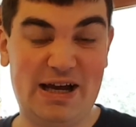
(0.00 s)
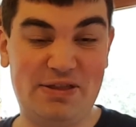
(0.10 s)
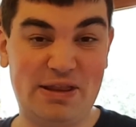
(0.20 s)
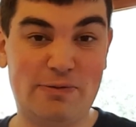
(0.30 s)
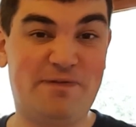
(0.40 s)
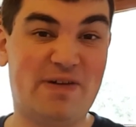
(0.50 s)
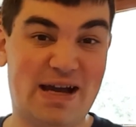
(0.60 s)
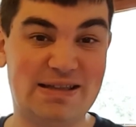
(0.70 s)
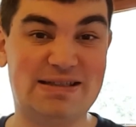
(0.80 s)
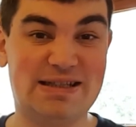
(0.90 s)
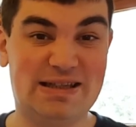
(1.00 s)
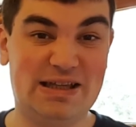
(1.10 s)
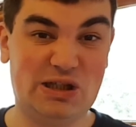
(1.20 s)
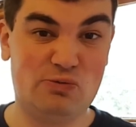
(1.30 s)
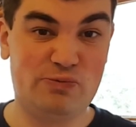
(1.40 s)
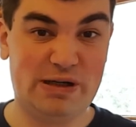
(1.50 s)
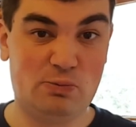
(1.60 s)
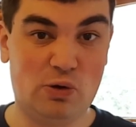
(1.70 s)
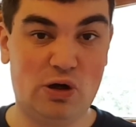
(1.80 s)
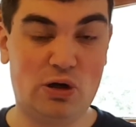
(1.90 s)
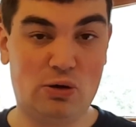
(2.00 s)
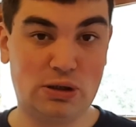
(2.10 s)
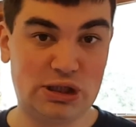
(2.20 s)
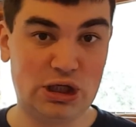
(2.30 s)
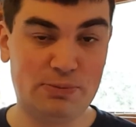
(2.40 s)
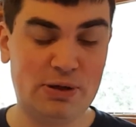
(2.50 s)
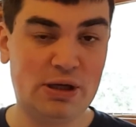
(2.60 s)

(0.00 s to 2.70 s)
I think they're fads and they don't really work long term.